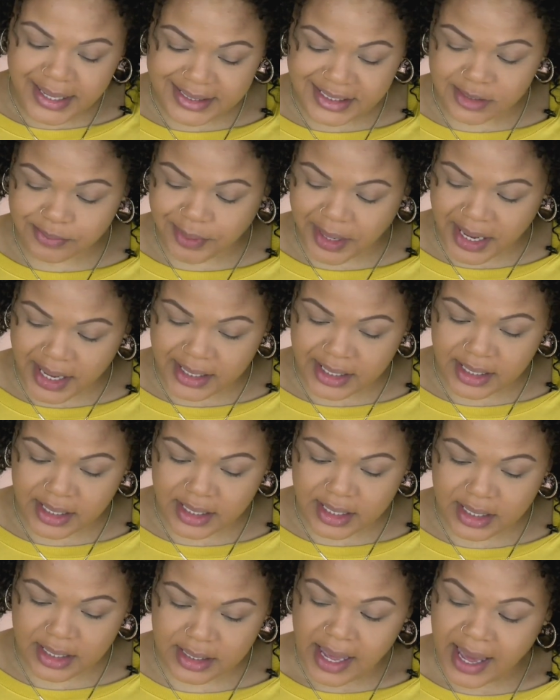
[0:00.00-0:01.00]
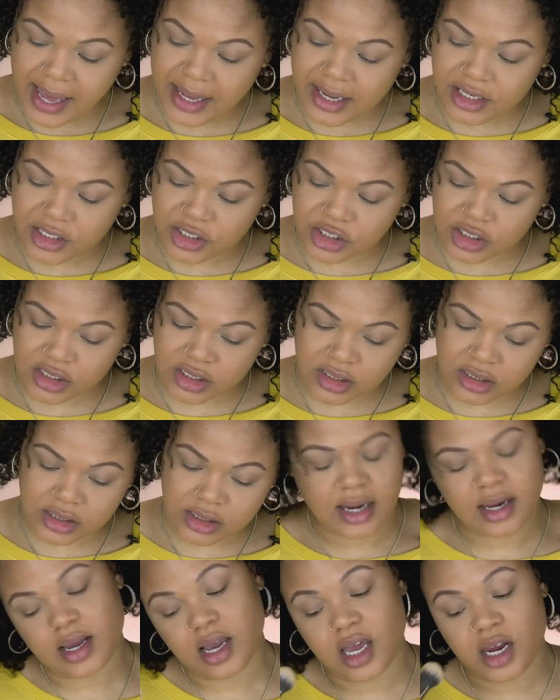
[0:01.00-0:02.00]
Hispanic, Asian,
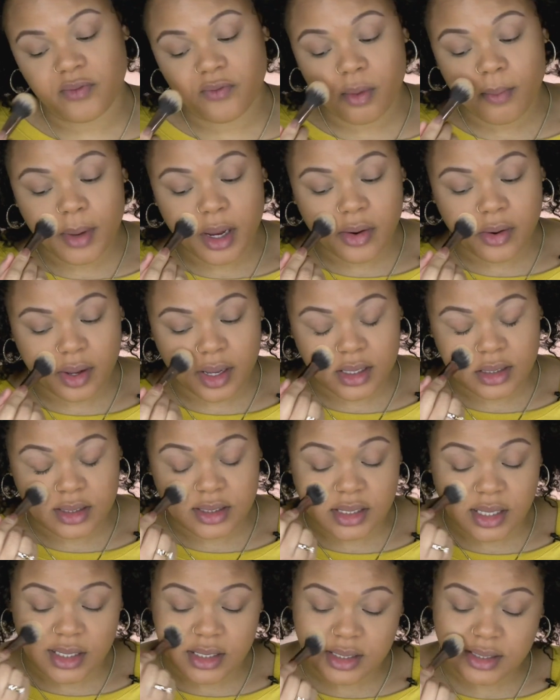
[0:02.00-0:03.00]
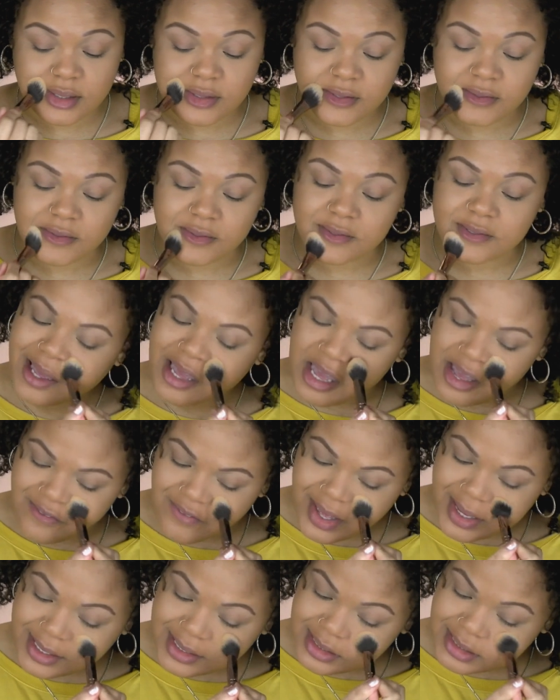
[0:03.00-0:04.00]
and Native American citizens gave
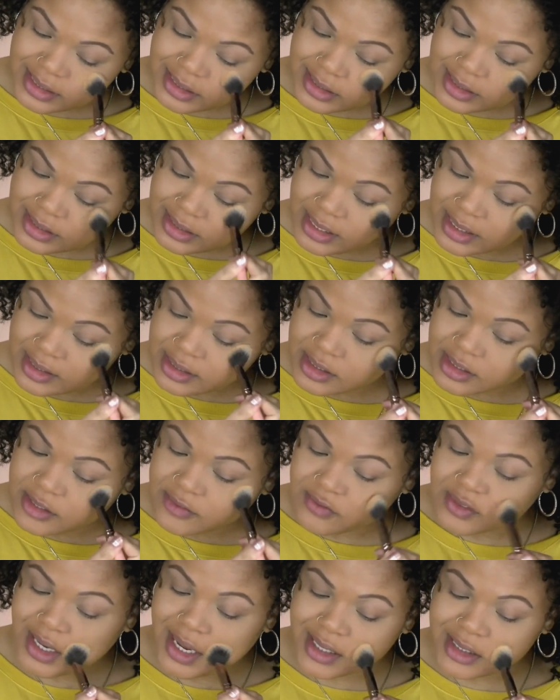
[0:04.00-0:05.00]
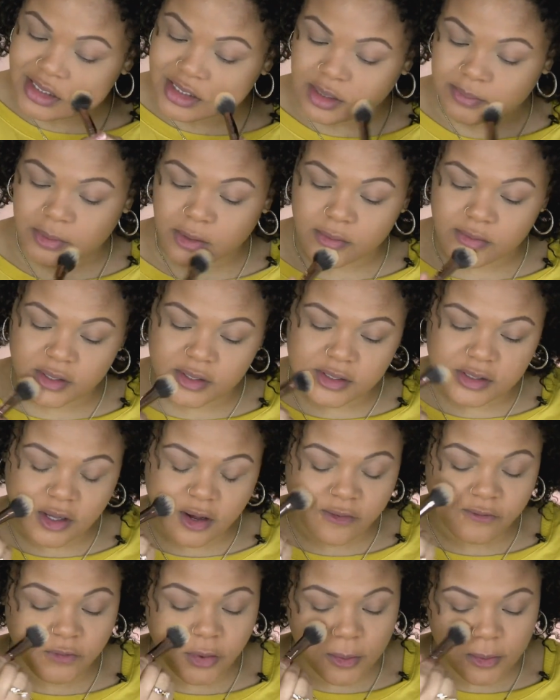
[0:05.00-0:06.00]
extensive testimonies
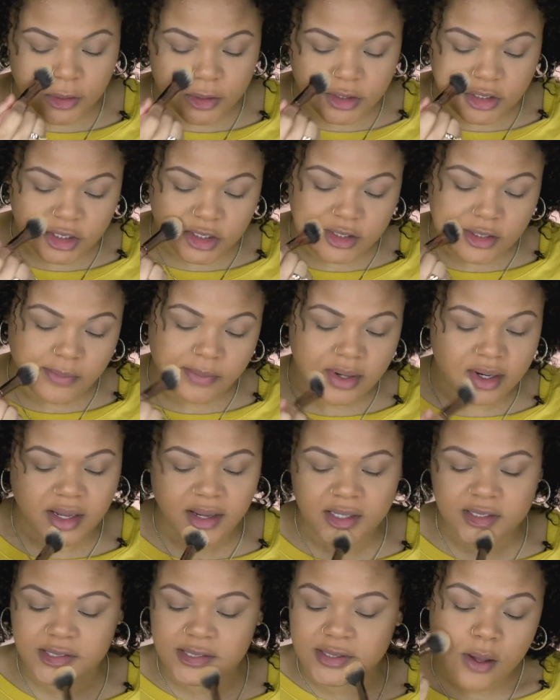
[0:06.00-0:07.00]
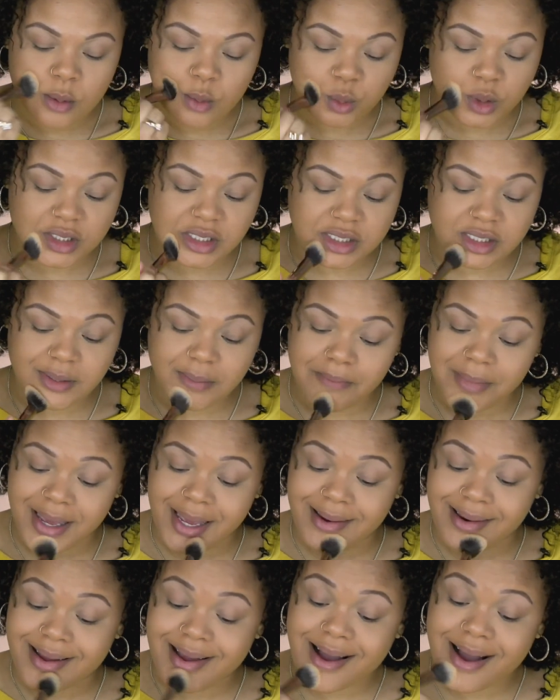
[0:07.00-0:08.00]
of voter discrimination, which
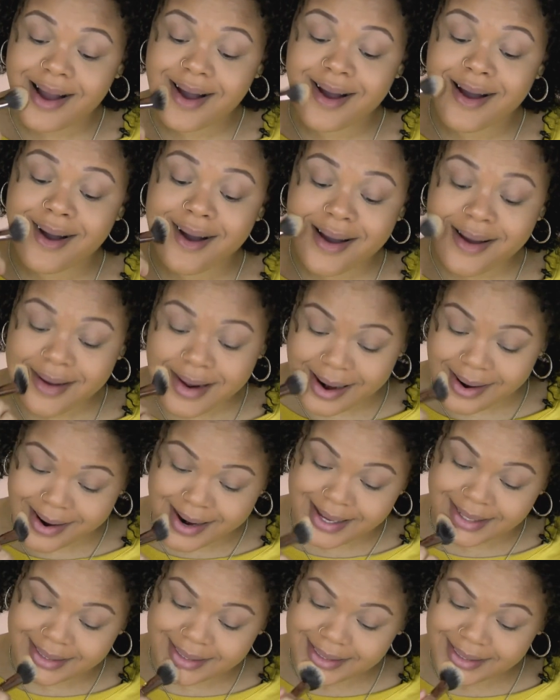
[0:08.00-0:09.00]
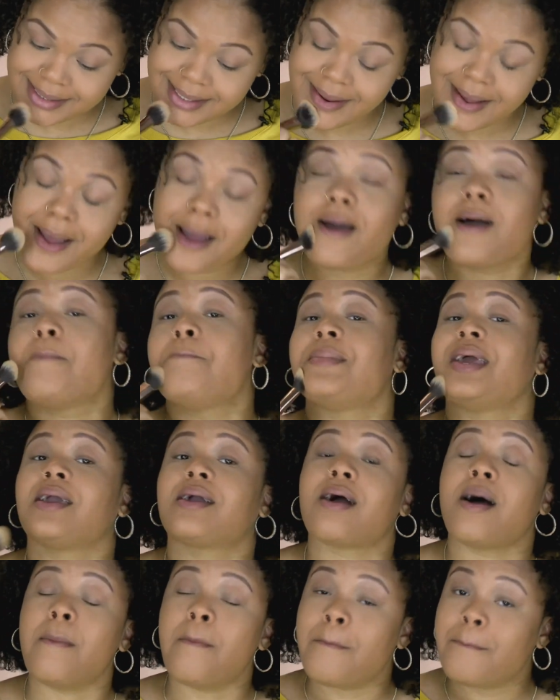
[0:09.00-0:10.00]
made Congress make
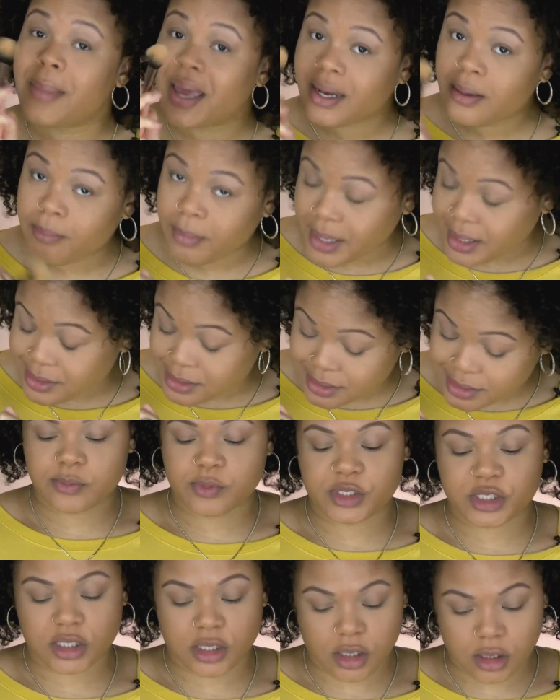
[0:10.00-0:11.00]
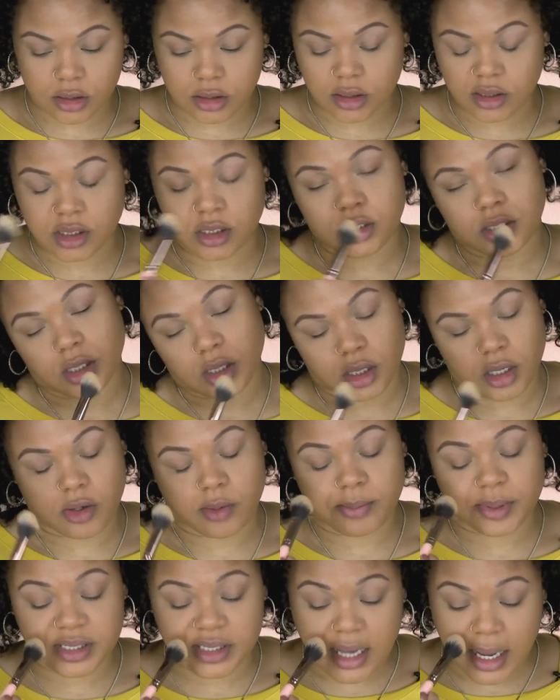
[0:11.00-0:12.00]
amendments, which included, you know,
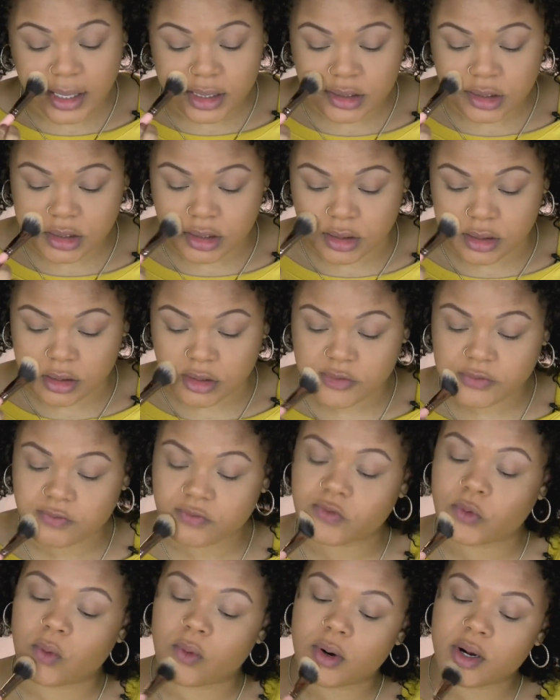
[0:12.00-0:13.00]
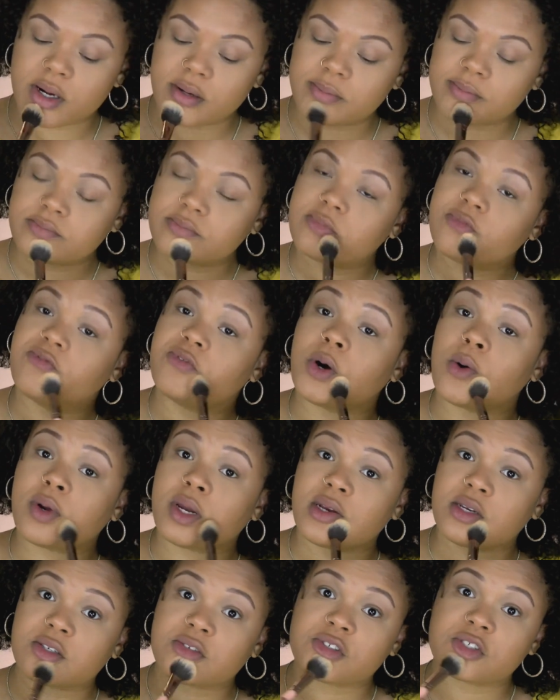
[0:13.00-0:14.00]
protections for
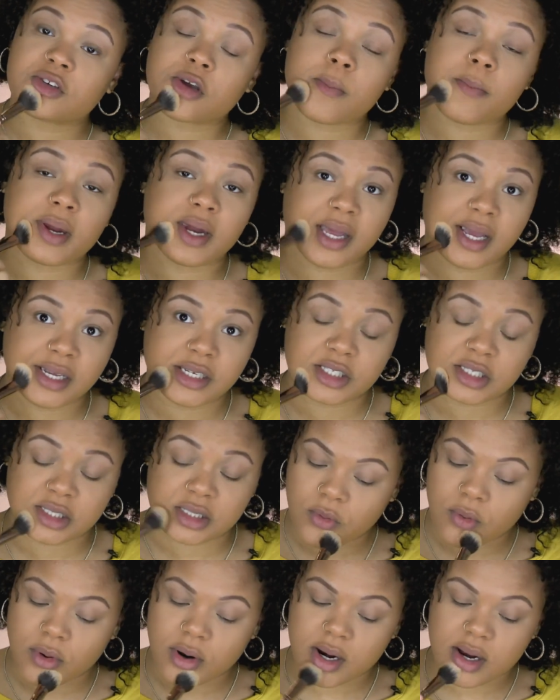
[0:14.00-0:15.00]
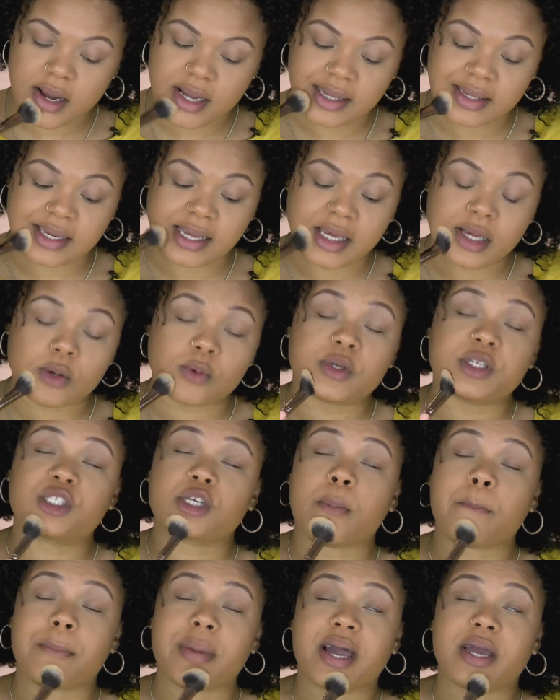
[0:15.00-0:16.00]
voting discrimination for language
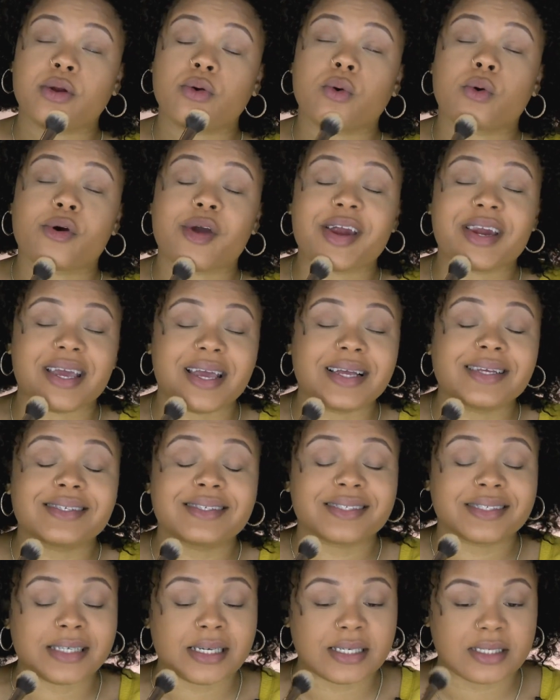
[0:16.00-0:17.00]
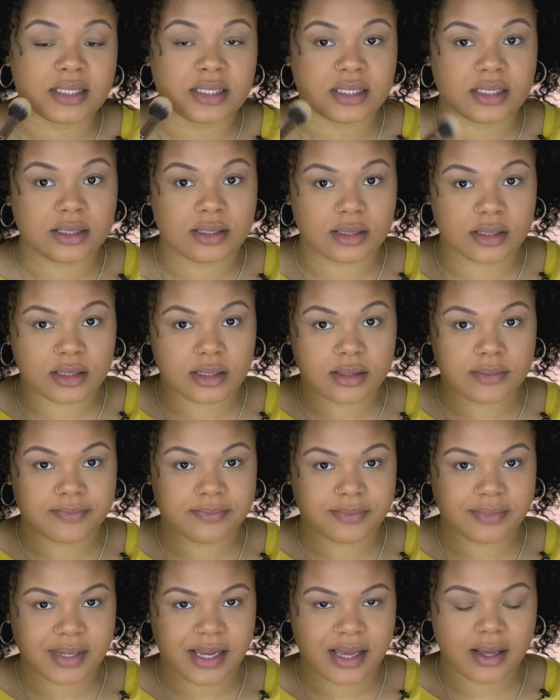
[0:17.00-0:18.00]
minority citizens,
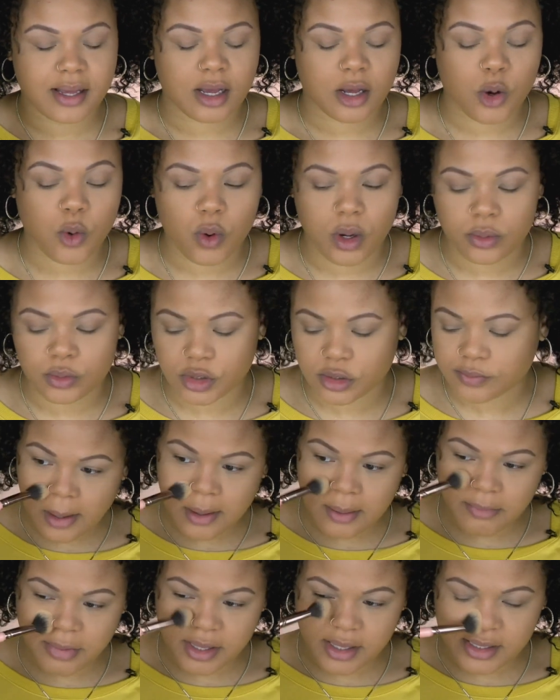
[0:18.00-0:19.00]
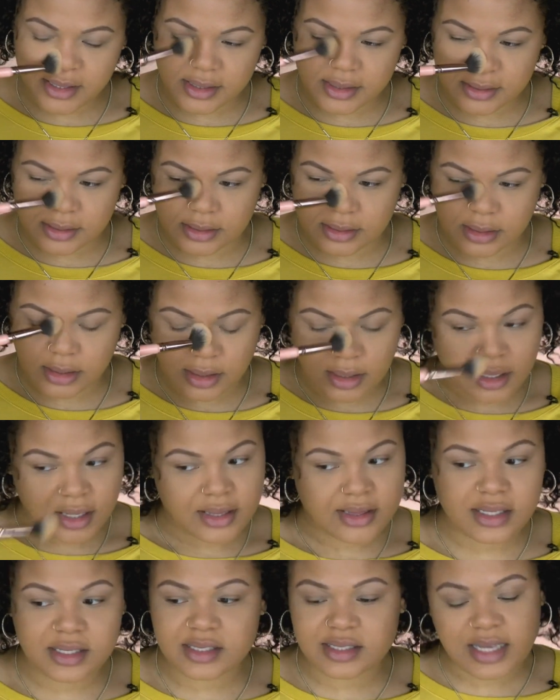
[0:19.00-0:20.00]
quote, because
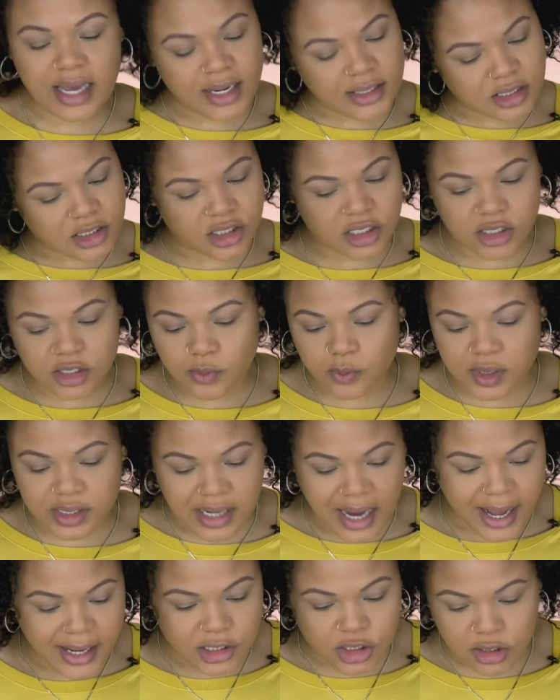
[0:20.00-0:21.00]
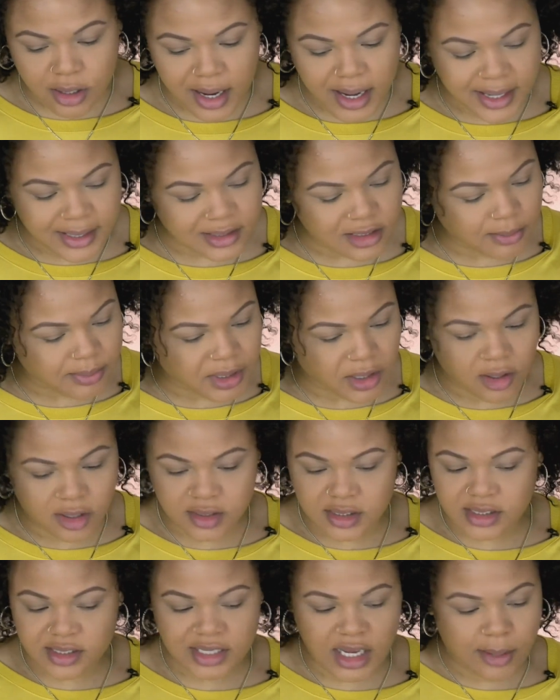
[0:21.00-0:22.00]
the states just were not trying to be on
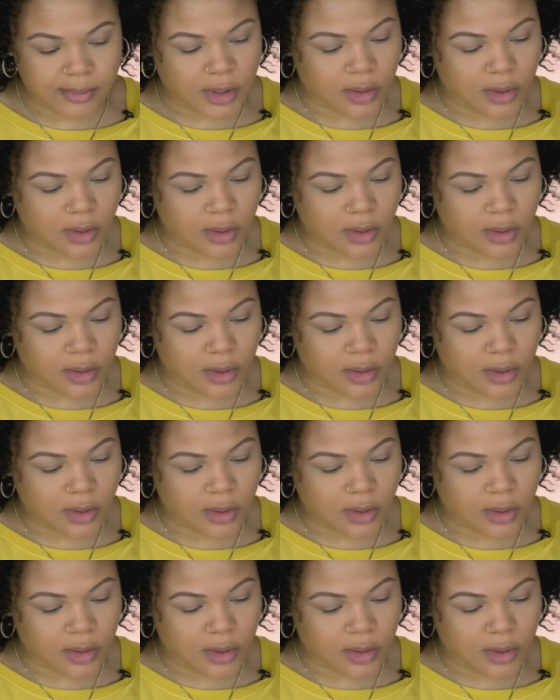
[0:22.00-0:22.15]
the same